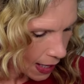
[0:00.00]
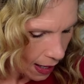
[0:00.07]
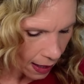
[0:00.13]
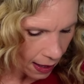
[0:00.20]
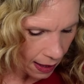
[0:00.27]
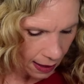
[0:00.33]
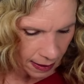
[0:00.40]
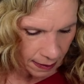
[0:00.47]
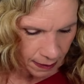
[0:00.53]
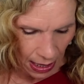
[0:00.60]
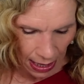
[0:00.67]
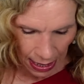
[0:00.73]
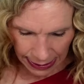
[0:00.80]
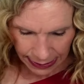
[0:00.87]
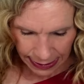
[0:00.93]
Um,
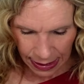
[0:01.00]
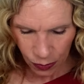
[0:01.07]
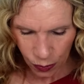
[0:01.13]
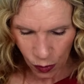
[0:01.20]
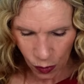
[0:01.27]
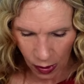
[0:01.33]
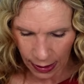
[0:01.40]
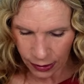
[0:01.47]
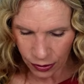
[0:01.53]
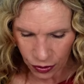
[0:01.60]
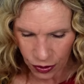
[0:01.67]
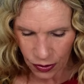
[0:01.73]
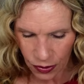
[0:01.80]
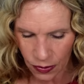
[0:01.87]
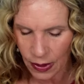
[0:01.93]
I did want
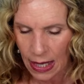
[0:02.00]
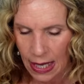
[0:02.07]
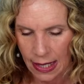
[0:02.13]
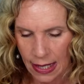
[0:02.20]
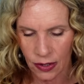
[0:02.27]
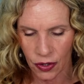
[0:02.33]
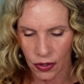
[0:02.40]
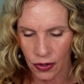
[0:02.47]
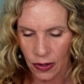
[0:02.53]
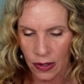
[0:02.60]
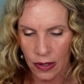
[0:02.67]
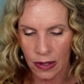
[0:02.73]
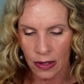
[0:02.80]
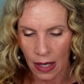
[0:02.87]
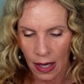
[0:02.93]
to
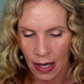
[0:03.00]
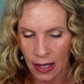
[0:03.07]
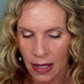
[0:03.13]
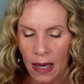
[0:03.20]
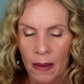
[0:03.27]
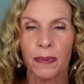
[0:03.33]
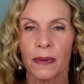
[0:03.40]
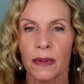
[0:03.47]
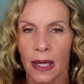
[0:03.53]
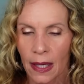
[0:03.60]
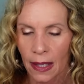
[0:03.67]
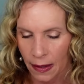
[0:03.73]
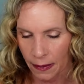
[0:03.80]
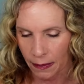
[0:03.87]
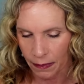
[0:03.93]
answer a couple,
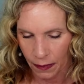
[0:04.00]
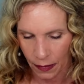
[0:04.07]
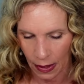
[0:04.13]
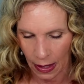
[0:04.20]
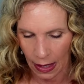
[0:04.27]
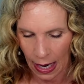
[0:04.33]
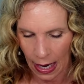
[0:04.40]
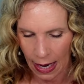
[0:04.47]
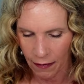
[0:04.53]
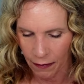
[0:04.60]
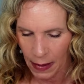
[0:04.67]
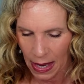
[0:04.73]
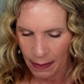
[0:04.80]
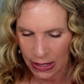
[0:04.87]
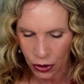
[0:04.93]
uh, I have
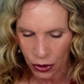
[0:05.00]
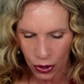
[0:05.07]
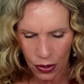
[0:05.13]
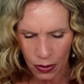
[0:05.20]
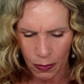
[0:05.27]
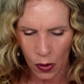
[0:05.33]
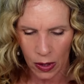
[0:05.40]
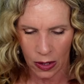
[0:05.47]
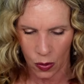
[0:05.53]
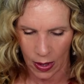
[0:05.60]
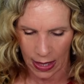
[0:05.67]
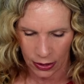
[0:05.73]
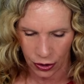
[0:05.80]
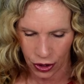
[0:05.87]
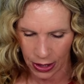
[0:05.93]
maybe two more
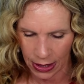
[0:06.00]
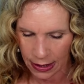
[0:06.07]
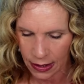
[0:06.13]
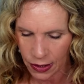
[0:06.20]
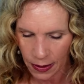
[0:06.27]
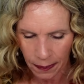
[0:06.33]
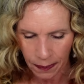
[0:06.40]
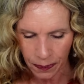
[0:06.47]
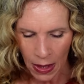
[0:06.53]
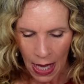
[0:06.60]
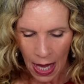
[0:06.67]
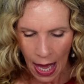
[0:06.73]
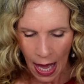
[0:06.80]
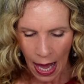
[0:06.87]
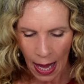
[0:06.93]
questions.
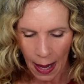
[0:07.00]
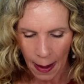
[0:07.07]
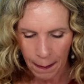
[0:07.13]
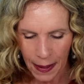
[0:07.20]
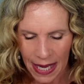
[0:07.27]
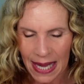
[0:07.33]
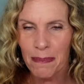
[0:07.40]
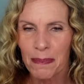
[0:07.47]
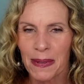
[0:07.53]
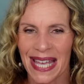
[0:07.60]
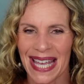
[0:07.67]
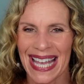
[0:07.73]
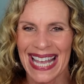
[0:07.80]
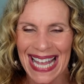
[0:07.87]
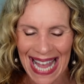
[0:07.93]
Uh,
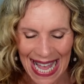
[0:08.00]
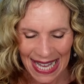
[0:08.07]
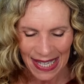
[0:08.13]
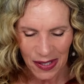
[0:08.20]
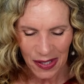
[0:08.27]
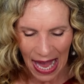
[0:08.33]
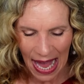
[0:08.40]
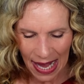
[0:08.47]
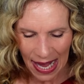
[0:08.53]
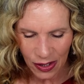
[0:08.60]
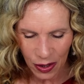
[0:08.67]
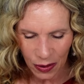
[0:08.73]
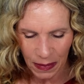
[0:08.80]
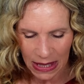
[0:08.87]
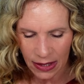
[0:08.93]
PB
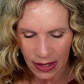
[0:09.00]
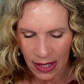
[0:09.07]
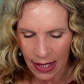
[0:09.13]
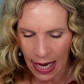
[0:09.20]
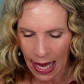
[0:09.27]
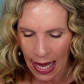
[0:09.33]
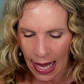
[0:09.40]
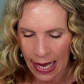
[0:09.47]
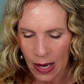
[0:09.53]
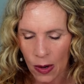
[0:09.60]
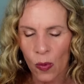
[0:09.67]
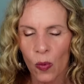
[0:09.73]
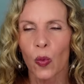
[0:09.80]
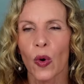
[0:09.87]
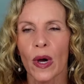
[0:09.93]
asked me today,
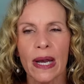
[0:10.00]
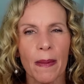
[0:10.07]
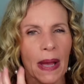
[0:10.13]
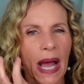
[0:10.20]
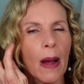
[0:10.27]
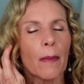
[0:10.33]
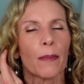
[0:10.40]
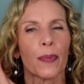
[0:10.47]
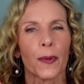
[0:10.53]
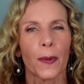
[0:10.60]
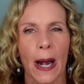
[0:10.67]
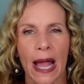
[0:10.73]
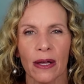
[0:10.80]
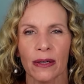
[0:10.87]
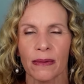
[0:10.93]
what about
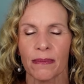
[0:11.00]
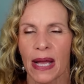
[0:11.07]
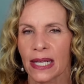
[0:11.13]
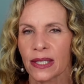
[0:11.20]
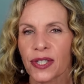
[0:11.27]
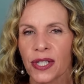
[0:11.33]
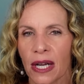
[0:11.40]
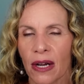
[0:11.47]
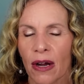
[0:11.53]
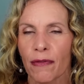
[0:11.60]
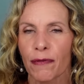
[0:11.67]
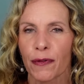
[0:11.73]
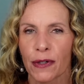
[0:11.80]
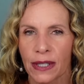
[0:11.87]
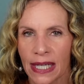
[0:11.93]
brown mascara
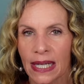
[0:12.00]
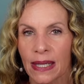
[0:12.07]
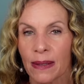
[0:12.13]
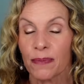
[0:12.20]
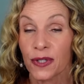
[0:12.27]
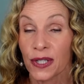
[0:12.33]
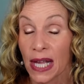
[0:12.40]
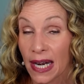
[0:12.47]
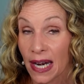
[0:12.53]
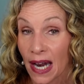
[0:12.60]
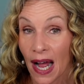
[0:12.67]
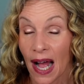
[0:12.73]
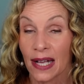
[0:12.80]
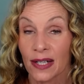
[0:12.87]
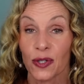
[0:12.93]
for deep set
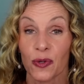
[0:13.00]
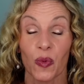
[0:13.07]
eyes?